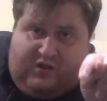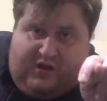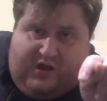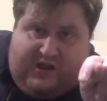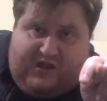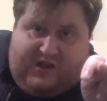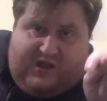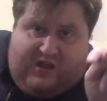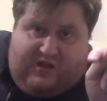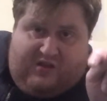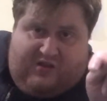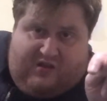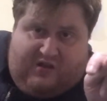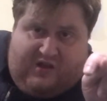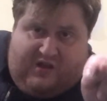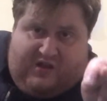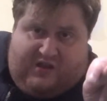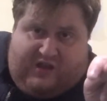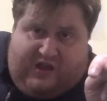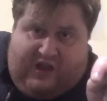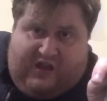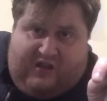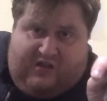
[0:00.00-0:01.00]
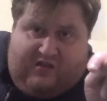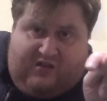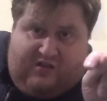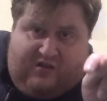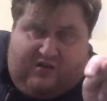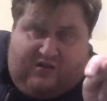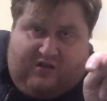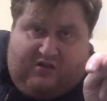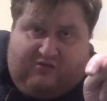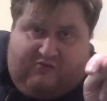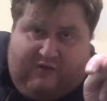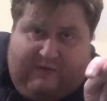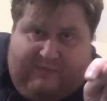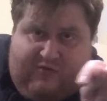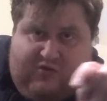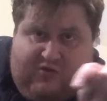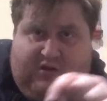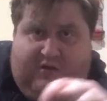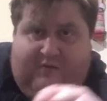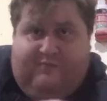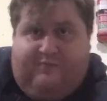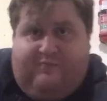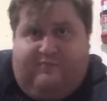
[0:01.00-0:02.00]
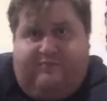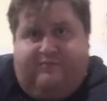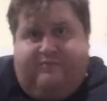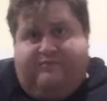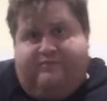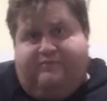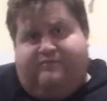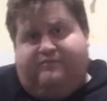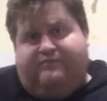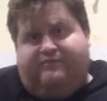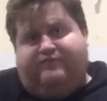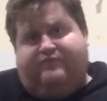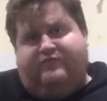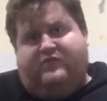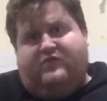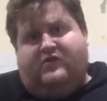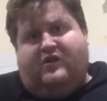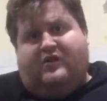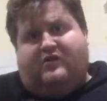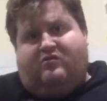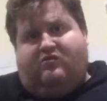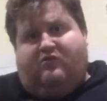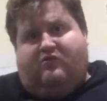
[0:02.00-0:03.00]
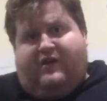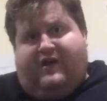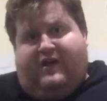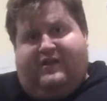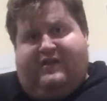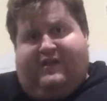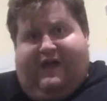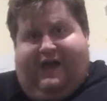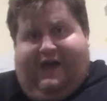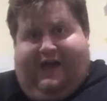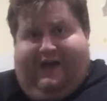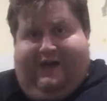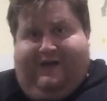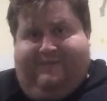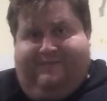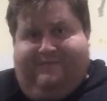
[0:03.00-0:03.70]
it's in the description. Just look in there.